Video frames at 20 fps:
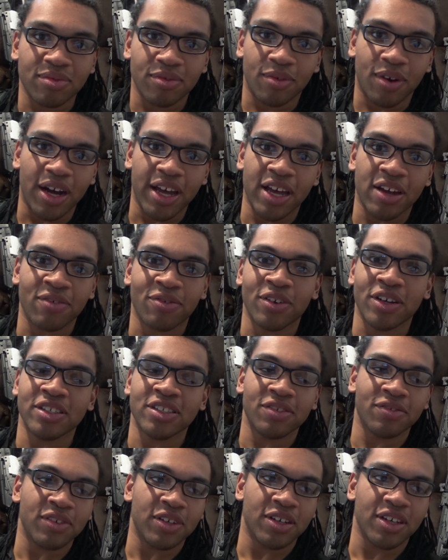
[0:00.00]
Why have
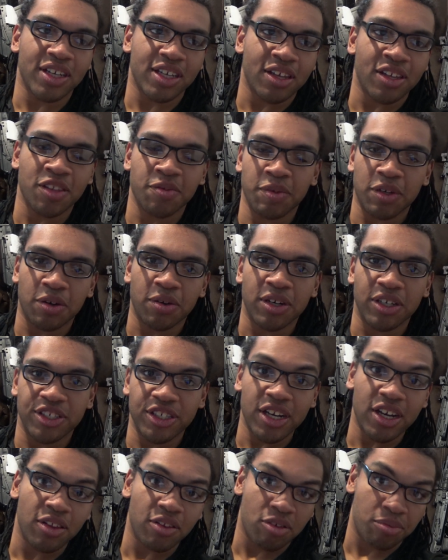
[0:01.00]
friends if you're going to kill them and go to
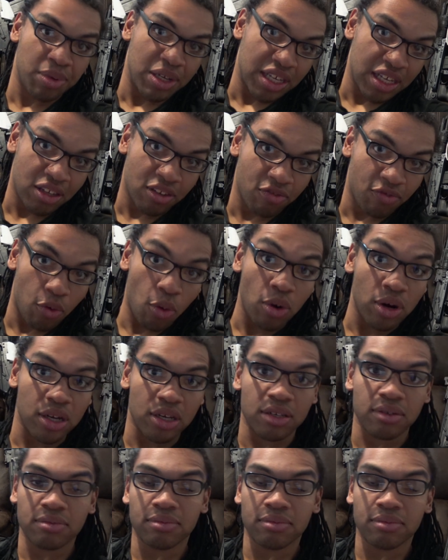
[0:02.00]
jail or be killed for it?